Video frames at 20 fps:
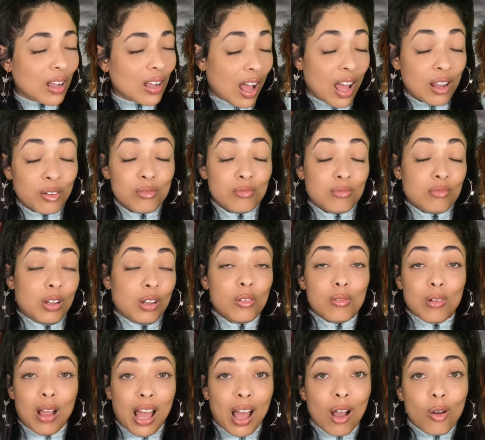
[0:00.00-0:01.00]
I don't know
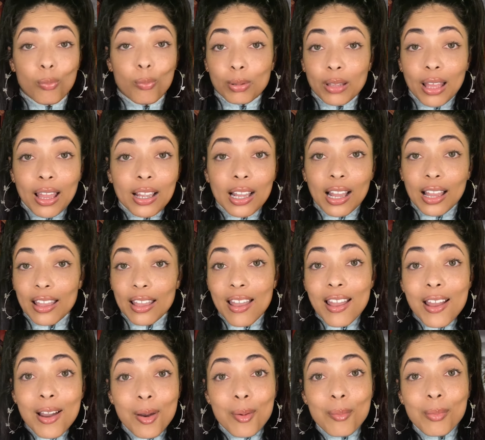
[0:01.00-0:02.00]
how Black I
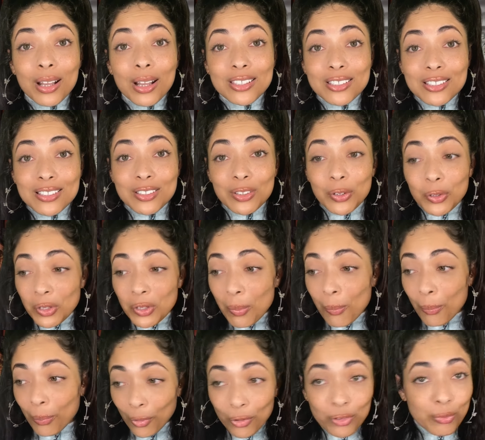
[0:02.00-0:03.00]
am. I just know
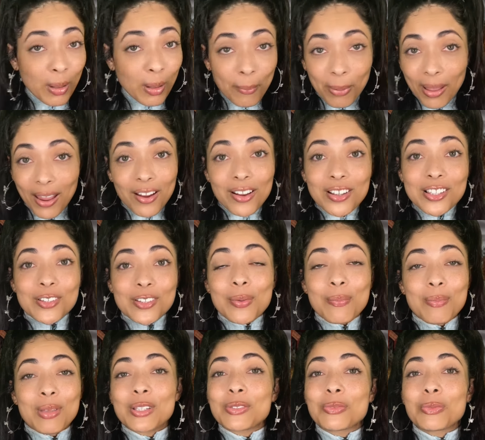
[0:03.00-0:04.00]
that both my parents are
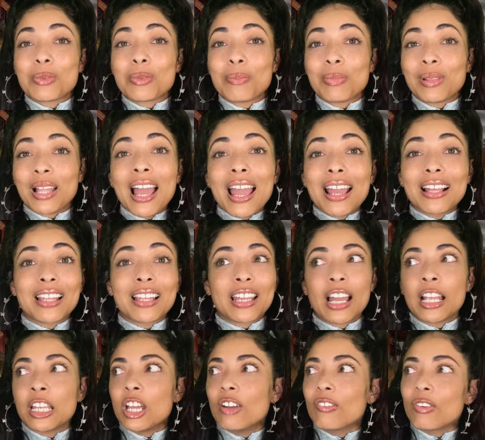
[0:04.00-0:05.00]
mixed with Black. Like, I
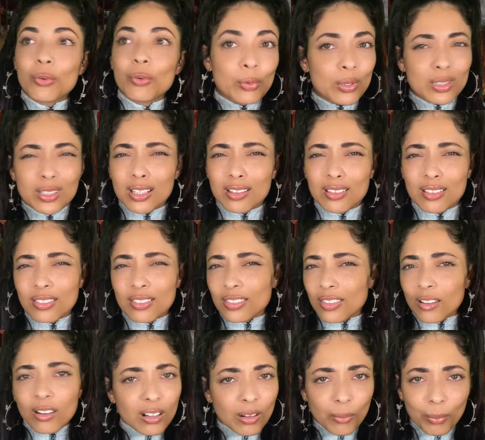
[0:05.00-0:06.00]
never really
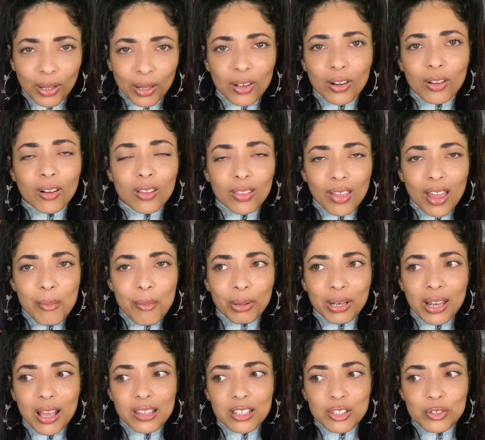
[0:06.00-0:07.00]
thought about all that, but
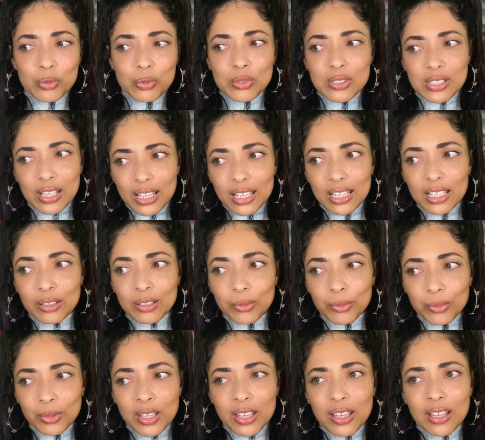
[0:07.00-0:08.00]
now that you say it,
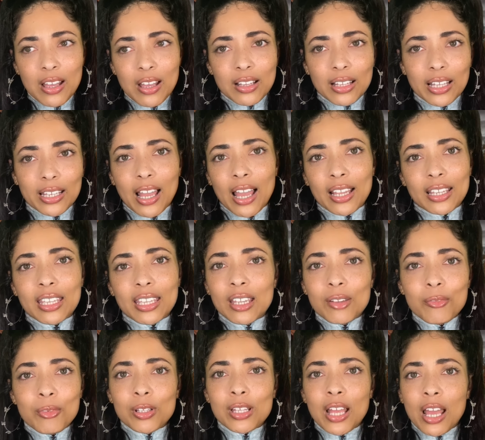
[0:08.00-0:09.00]
like, I
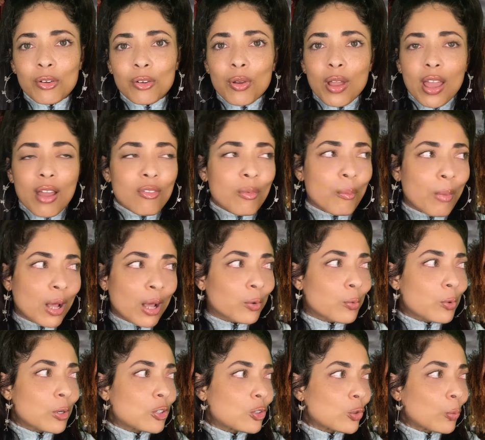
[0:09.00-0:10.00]
don't have a
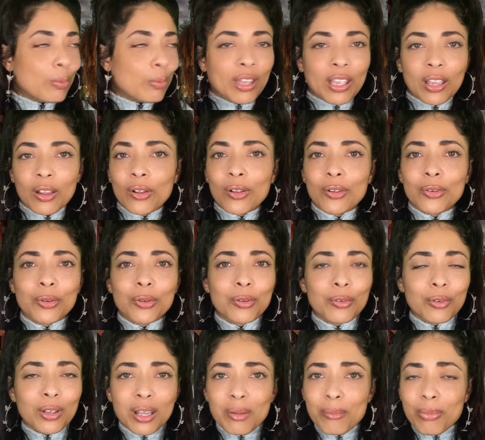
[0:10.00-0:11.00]
monoracial parent or
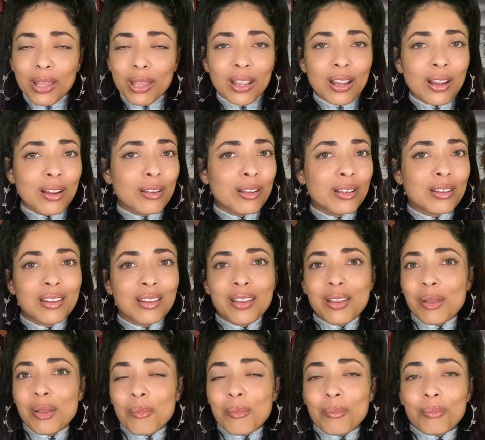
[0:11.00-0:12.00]
grandparent,
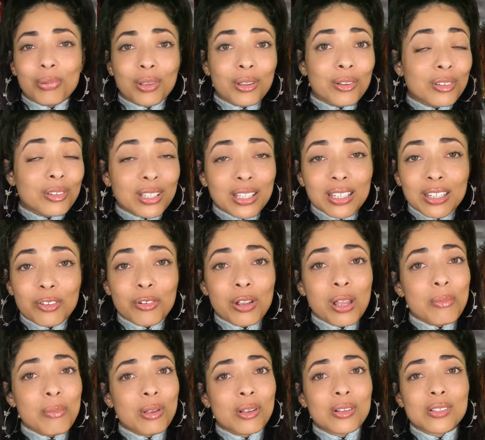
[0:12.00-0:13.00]
barely any
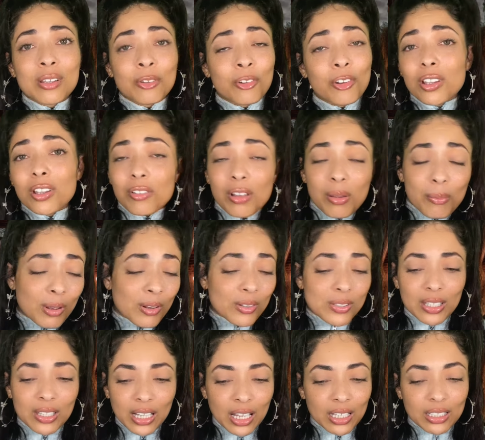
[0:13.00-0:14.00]
grandparents, a great grandparents.
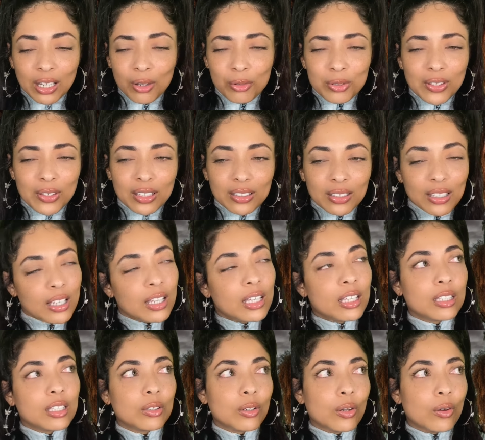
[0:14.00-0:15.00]
Like, I was like,
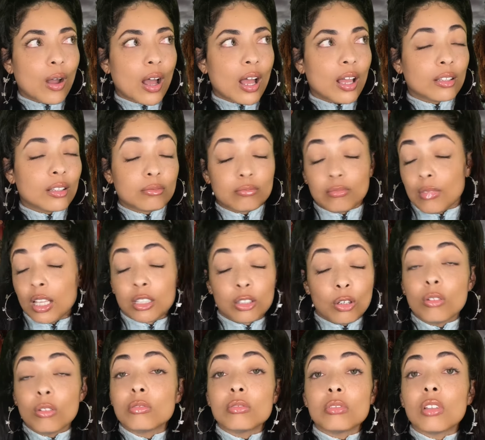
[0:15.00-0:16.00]
dang, you know, I
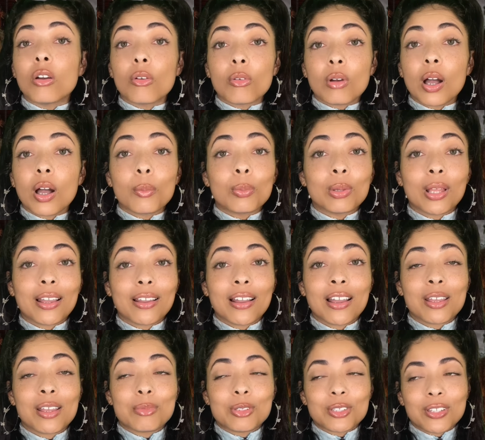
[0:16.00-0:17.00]
don't know how Black I
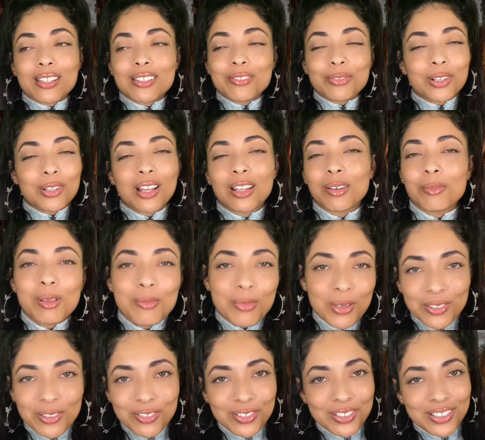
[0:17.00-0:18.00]
am. So that's what kind of made me
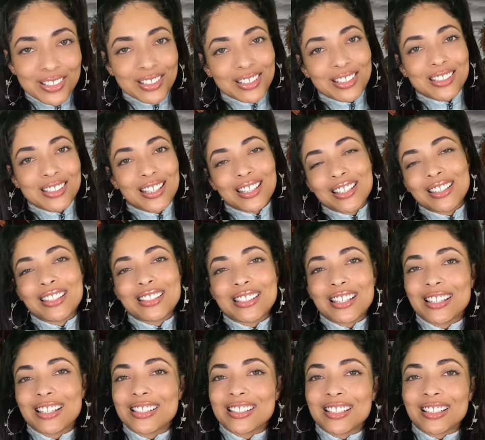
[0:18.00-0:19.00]
interested in taking the
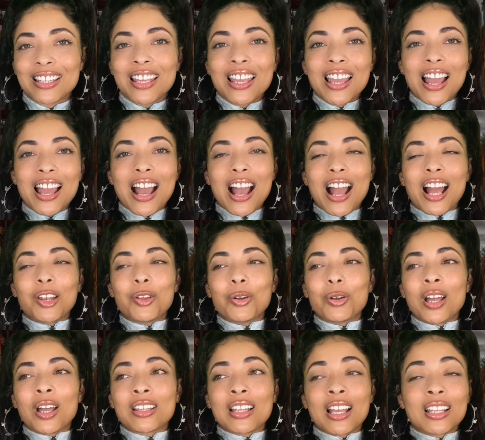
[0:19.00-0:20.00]
test. And I know
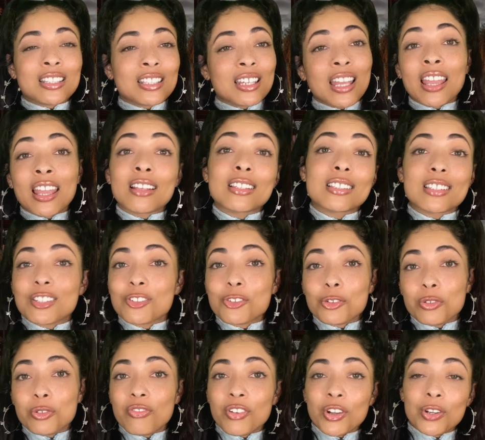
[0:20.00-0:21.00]
I did
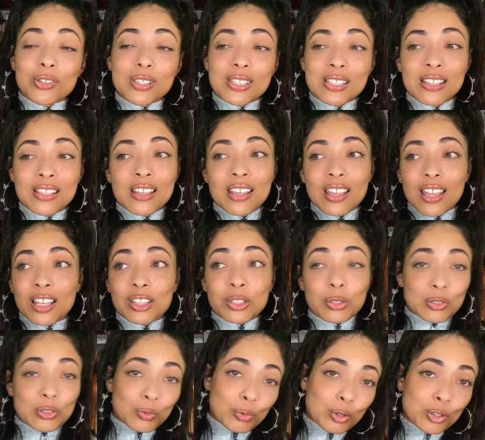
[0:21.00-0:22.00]
Ancestry first, and
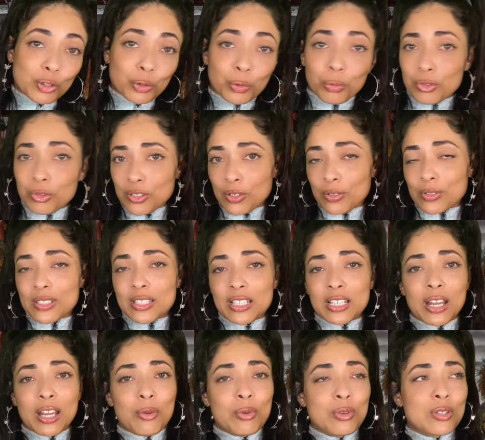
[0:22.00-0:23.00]
those original results said
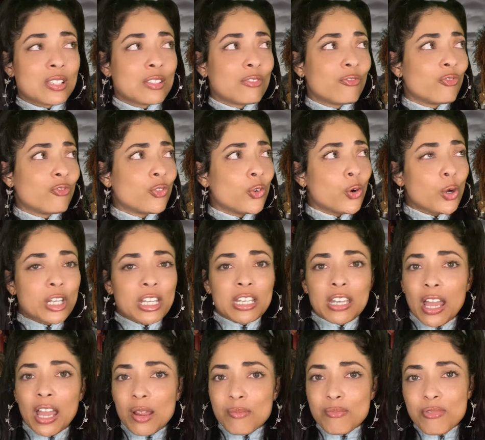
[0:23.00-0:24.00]
I was
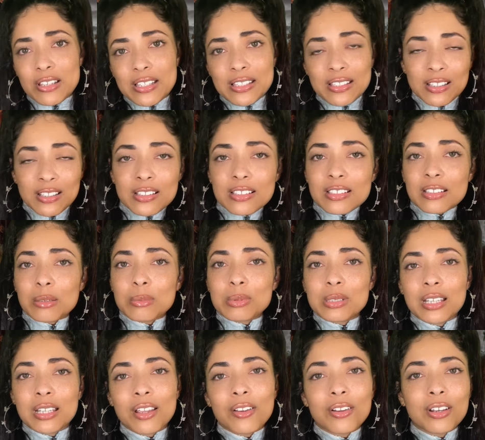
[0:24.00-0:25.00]
49%
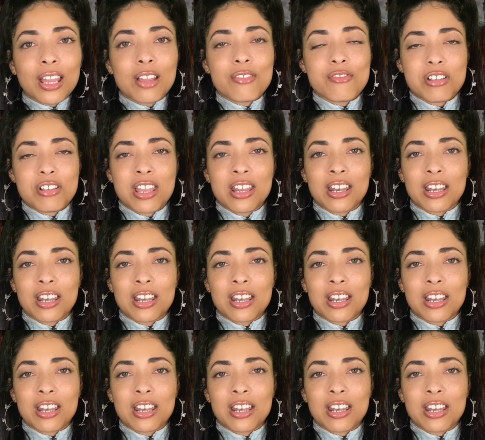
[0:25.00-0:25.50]
Sub-Saharan African.